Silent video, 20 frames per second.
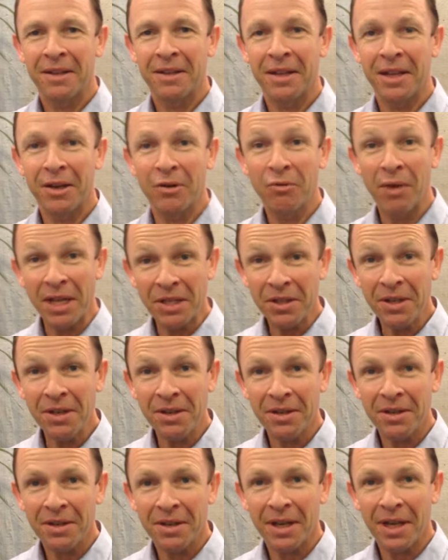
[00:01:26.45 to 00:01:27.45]
now rented,
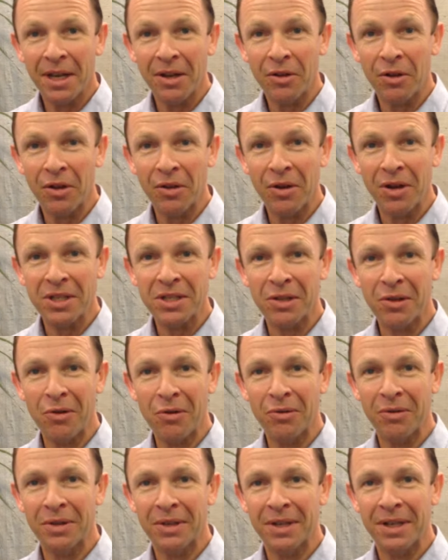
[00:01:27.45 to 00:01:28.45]
and I've got a nice
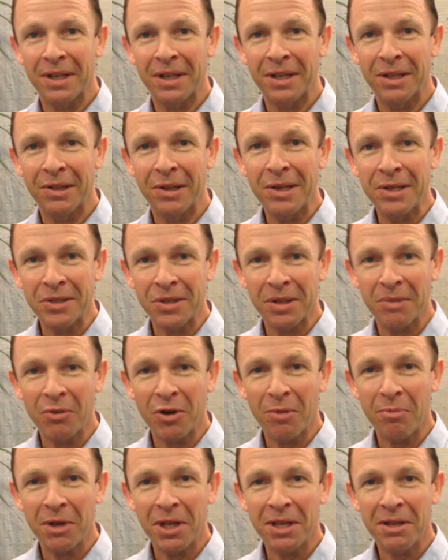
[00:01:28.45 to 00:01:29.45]
long uh, lease on the
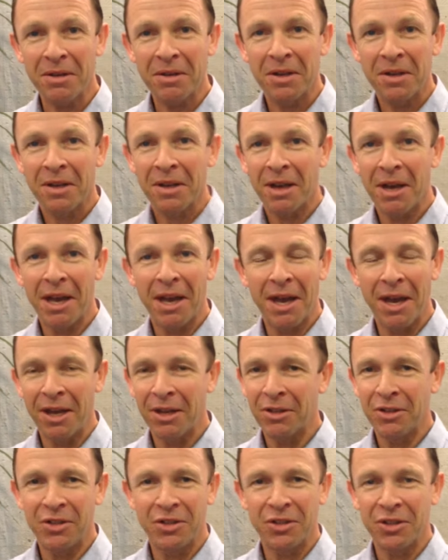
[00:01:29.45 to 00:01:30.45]
property,
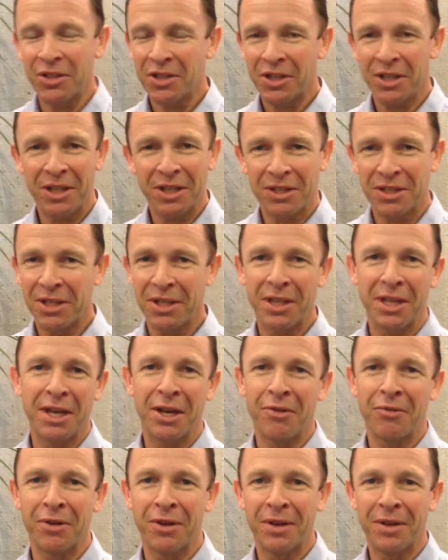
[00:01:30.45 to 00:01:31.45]
and it's just going to sit
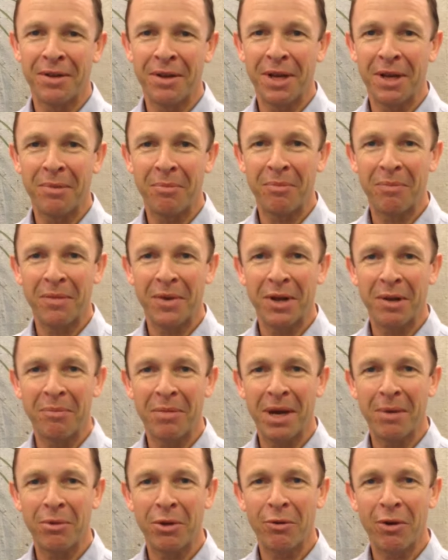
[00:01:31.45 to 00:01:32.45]
there and, and, and
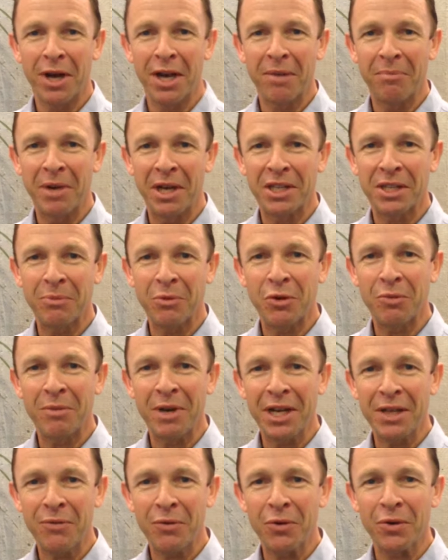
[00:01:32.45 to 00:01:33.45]
bubble away and make some good
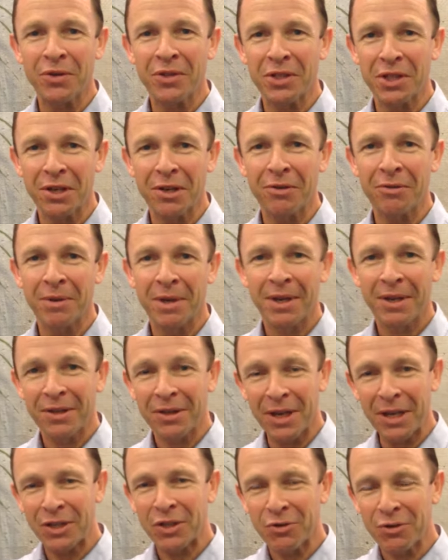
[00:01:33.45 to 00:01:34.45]
money for us. So
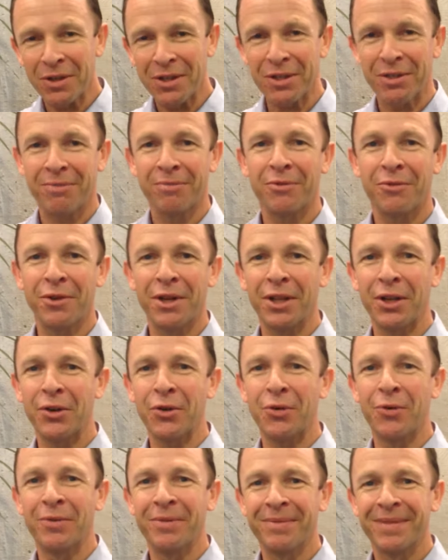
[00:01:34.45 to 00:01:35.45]
thanks, Chris. Really
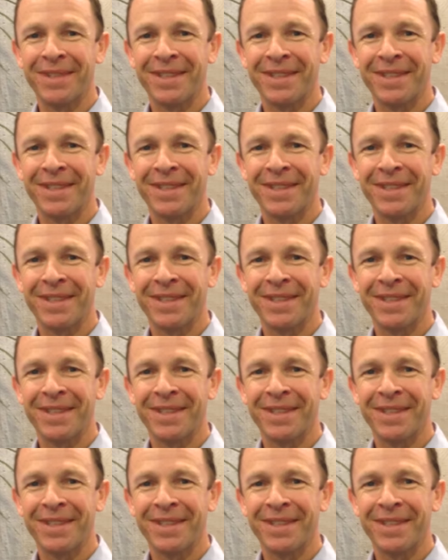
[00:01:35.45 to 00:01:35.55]
cool.